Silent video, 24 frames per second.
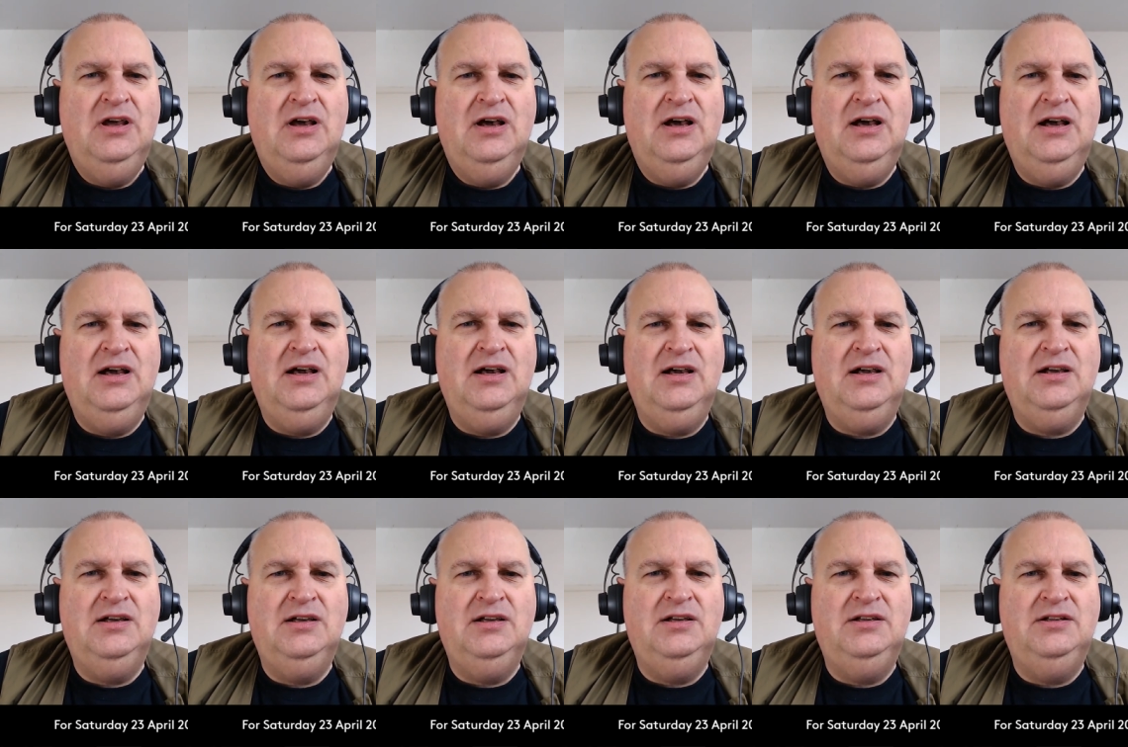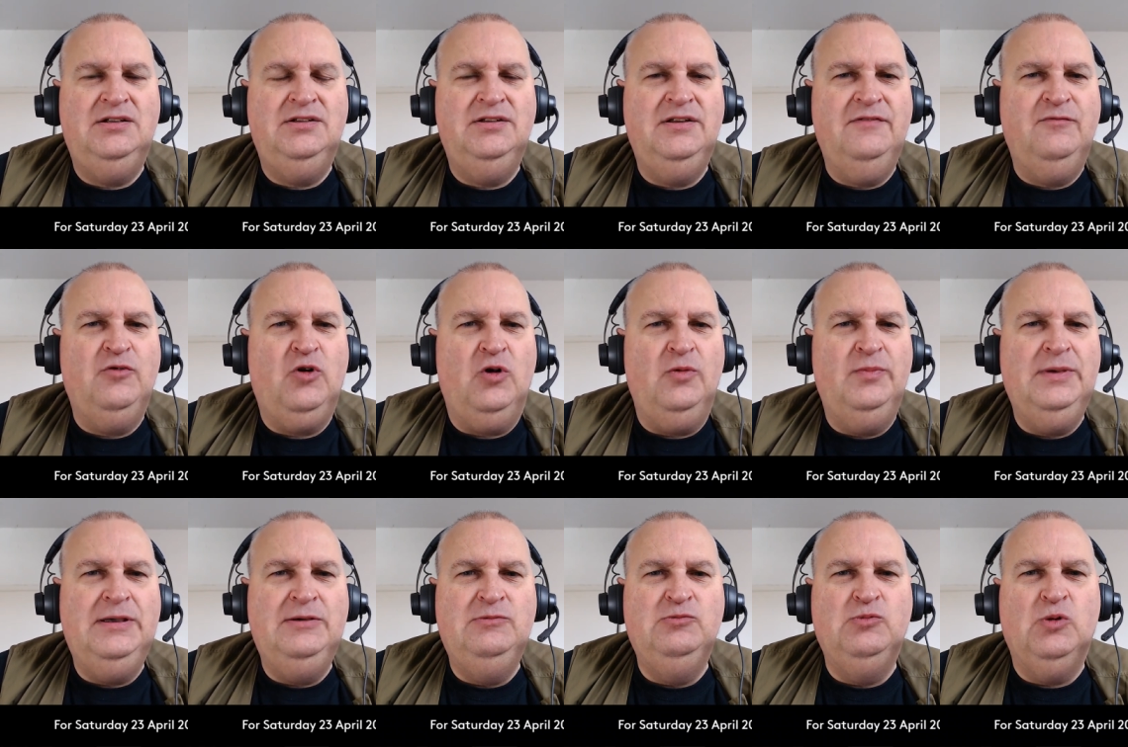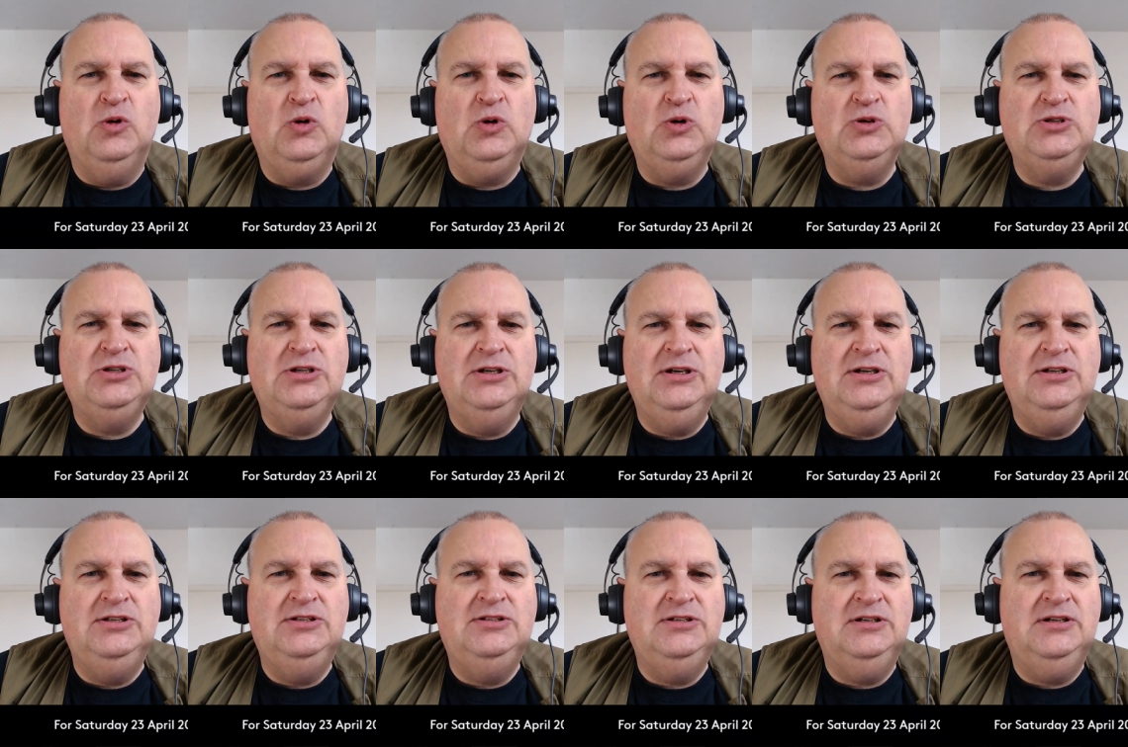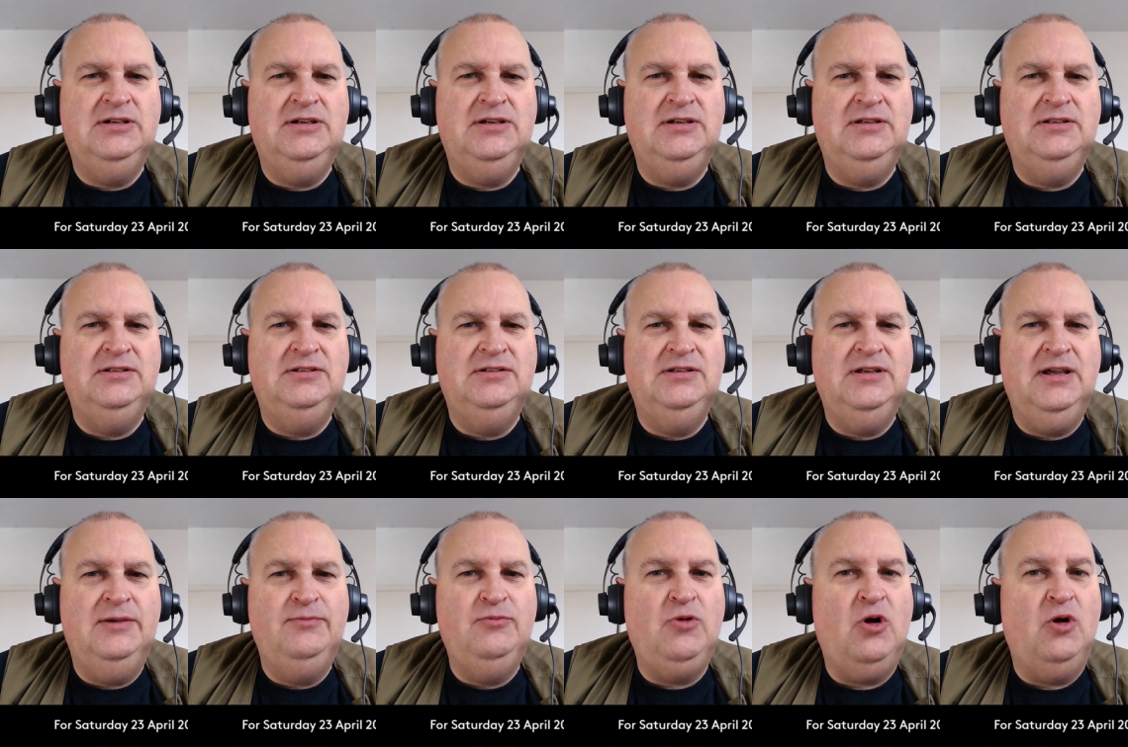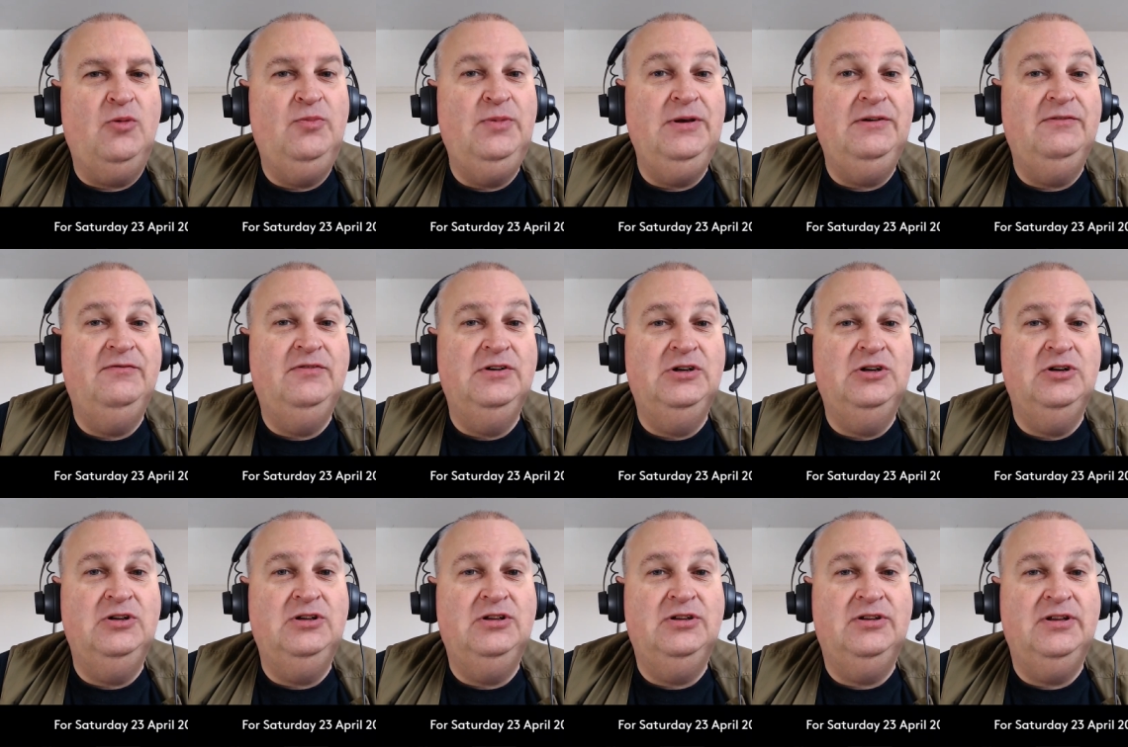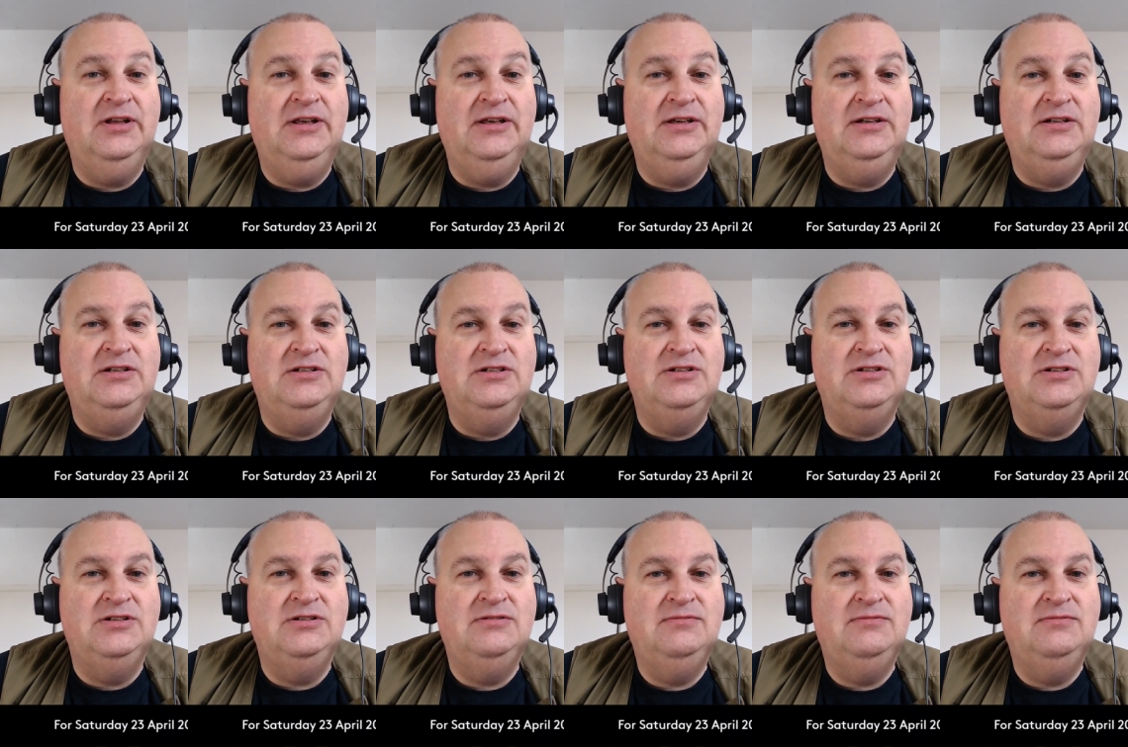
And they've all been watered, and I'm hoping for good things.